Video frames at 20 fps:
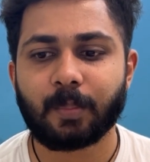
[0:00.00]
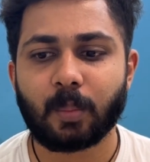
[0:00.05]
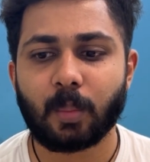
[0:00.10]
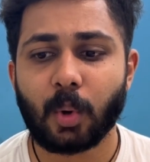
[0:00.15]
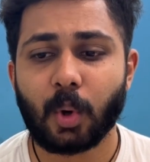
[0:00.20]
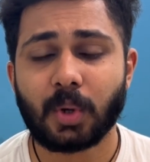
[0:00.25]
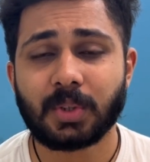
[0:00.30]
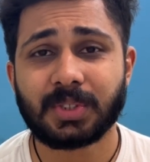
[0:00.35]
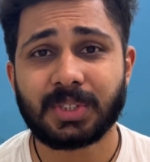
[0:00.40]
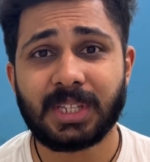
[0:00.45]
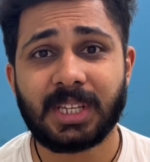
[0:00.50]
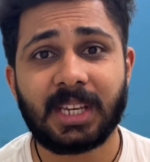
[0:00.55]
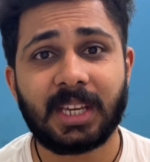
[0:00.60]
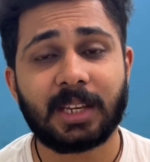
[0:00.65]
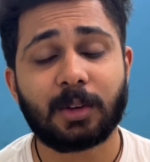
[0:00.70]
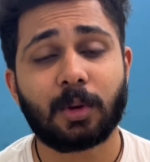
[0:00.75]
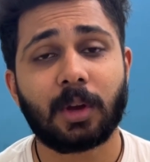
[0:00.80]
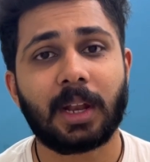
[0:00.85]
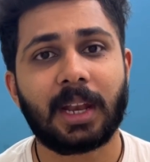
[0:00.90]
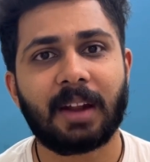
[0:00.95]
because
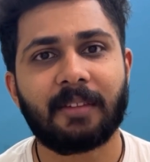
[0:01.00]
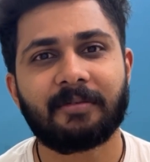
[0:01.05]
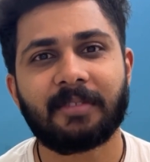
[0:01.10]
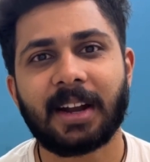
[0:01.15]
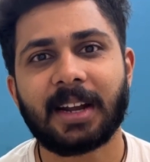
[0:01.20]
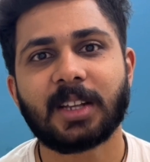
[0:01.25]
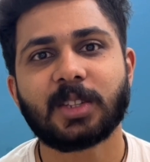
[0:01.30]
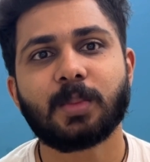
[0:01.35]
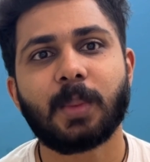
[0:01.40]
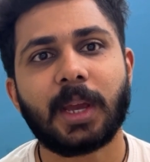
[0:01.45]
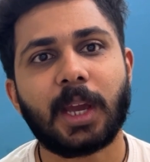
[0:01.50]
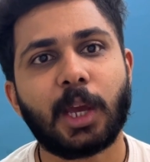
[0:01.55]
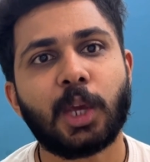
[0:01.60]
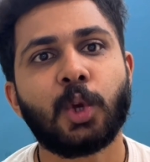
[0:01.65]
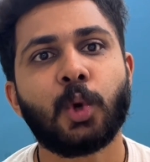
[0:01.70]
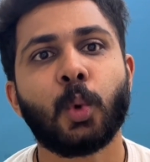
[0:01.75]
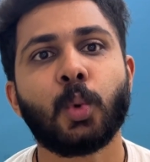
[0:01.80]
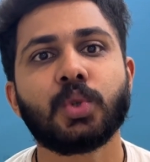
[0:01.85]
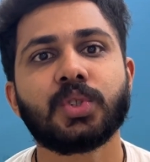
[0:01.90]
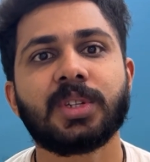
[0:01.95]
see, left-handers make a
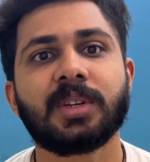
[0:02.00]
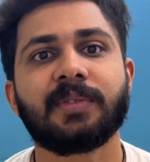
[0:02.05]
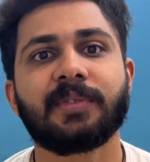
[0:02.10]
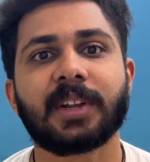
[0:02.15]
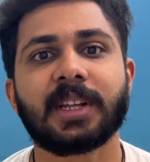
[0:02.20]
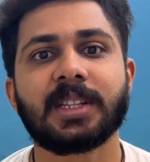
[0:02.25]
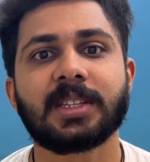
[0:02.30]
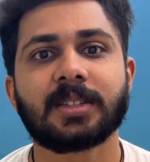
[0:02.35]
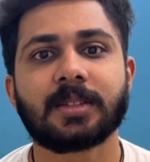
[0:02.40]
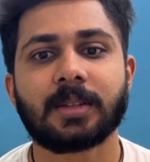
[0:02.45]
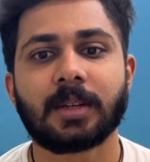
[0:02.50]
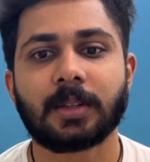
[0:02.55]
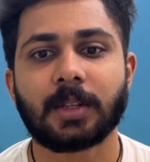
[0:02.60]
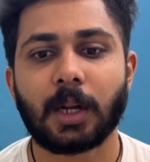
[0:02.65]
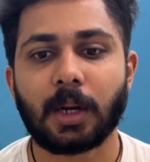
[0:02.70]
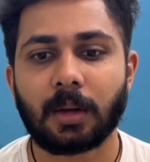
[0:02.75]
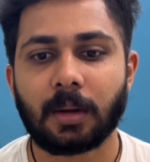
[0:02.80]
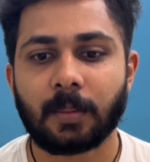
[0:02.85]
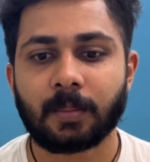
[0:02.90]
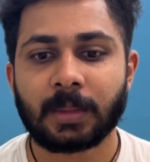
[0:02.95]
huge difference.
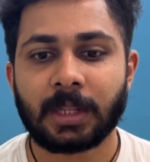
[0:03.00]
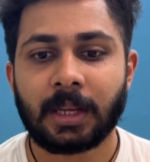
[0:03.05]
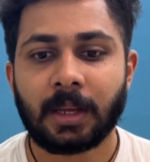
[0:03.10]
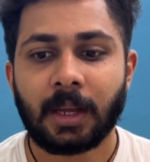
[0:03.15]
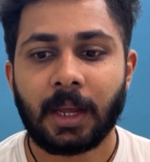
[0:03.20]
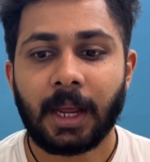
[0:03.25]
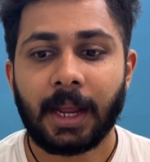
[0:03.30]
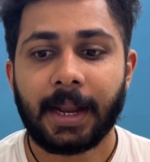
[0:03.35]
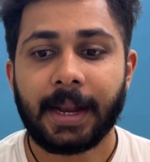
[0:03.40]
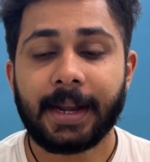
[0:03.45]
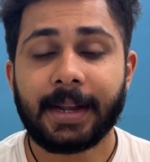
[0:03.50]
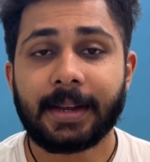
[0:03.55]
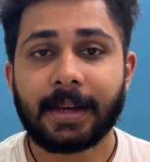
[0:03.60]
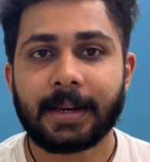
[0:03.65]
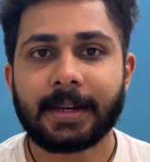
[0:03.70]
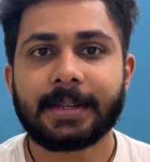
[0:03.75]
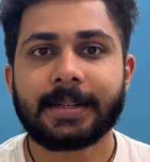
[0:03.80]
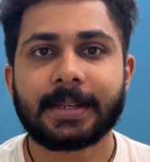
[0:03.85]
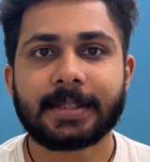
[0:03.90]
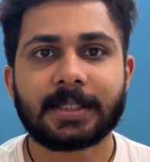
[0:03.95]
That it
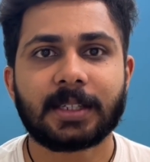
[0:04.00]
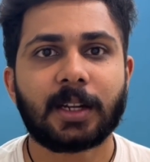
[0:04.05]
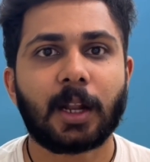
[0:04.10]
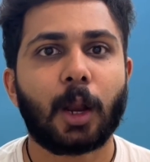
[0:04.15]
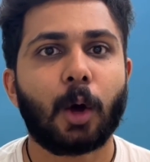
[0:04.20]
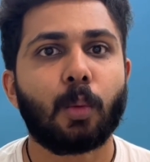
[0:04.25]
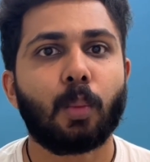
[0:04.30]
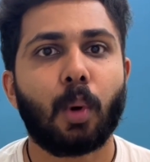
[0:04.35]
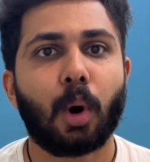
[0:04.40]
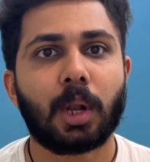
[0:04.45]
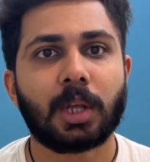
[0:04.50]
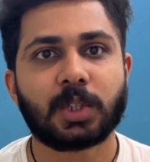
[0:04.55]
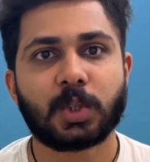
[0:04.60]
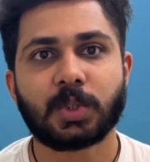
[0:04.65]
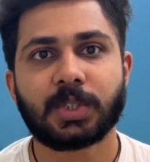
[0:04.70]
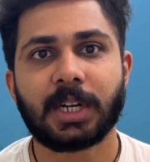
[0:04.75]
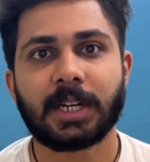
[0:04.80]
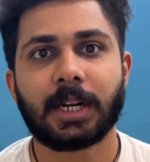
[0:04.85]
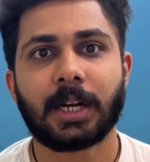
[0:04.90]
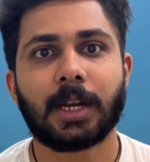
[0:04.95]
doesn't allow bowlers to
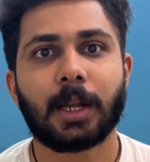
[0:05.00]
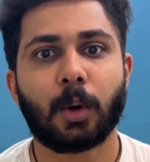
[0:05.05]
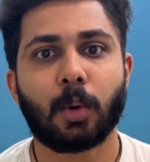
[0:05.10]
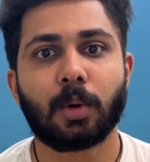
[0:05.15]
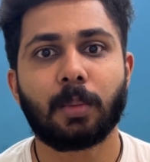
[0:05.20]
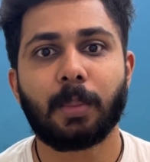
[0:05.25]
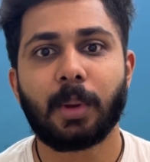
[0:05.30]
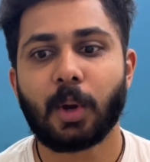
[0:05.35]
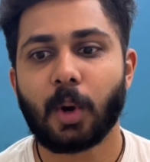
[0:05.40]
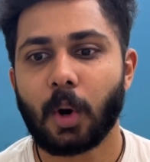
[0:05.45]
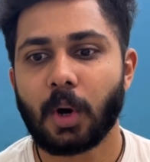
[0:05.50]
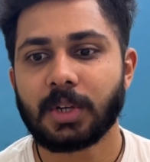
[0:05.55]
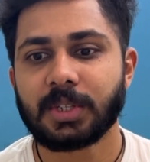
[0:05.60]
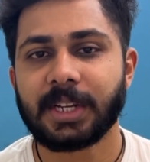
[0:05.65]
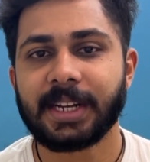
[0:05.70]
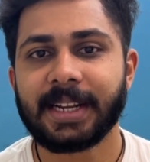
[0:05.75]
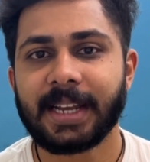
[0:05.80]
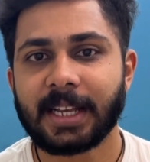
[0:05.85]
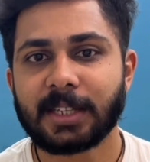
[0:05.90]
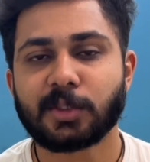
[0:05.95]
settle down, because
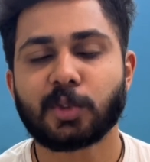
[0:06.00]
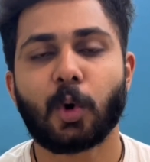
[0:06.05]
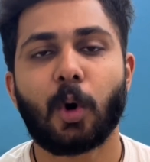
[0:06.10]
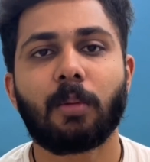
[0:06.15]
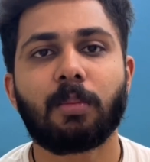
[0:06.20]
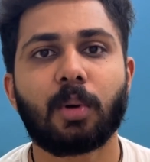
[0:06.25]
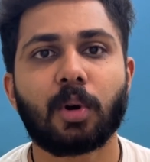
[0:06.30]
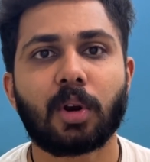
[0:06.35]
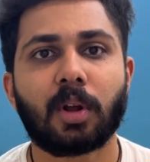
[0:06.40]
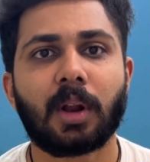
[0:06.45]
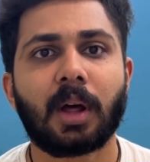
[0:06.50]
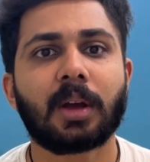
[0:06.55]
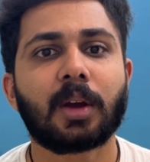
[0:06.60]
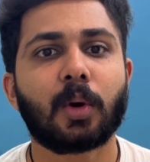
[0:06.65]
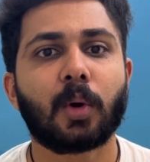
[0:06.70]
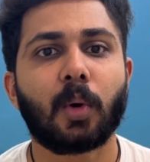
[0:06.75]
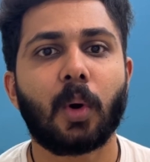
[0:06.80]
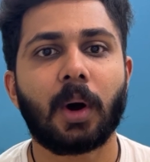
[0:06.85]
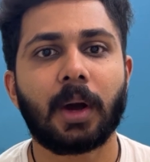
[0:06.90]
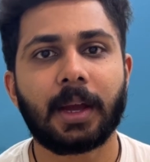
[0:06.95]
India's top order
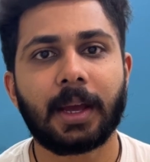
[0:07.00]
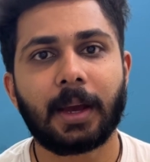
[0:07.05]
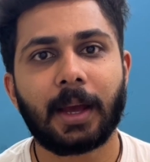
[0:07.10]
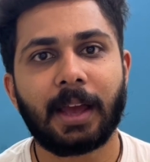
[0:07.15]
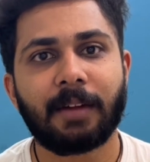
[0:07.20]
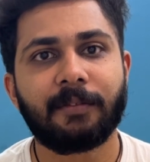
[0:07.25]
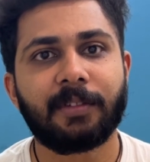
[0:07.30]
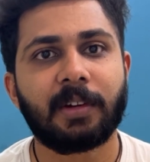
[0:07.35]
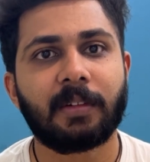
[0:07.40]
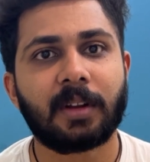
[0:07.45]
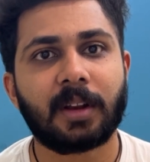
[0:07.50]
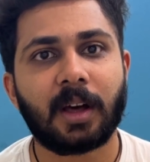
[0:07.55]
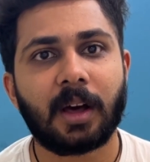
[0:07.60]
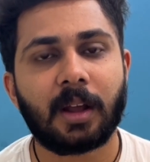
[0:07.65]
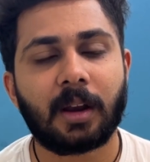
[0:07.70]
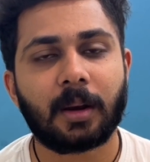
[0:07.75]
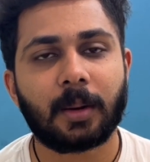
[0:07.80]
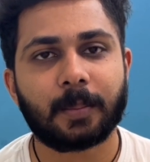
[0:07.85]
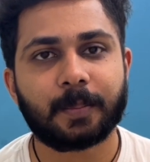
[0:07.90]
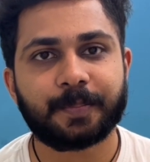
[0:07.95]
are everyone
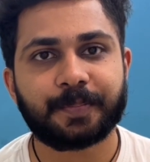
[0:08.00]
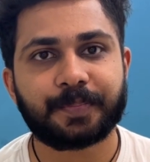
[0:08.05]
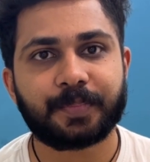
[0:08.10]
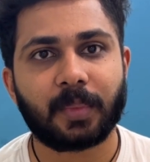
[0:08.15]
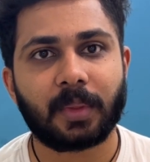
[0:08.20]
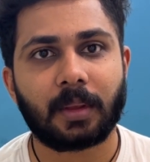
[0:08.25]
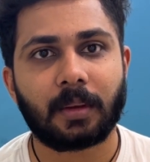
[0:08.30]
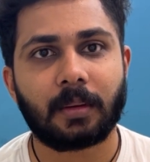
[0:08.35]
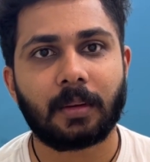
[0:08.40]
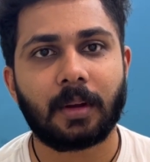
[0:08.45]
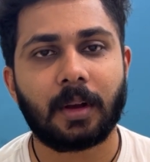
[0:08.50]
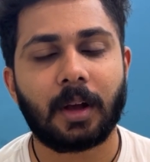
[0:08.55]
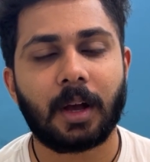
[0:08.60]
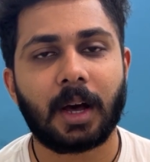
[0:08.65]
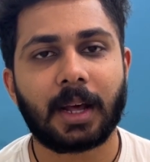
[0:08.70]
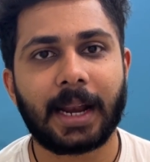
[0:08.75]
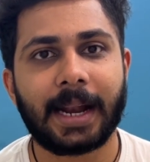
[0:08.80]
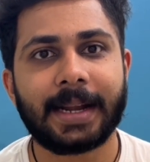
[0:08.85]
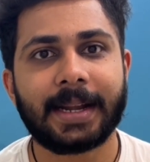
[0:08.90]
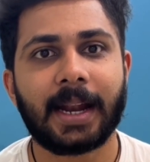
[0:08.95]
are
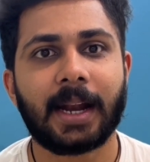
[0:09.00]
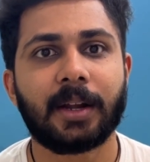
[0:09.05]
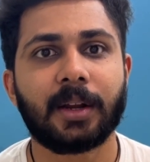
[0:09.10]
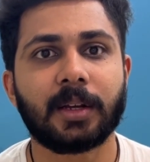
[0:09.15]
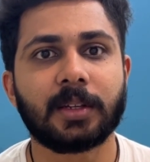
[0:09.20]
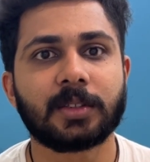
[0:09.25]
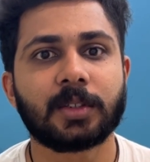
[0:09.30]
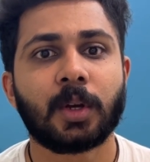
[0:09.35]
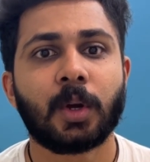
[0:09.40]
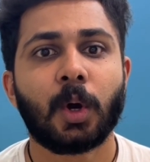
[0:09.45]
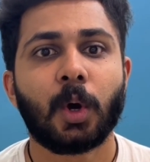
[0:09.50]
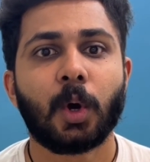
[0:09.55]
right-handers.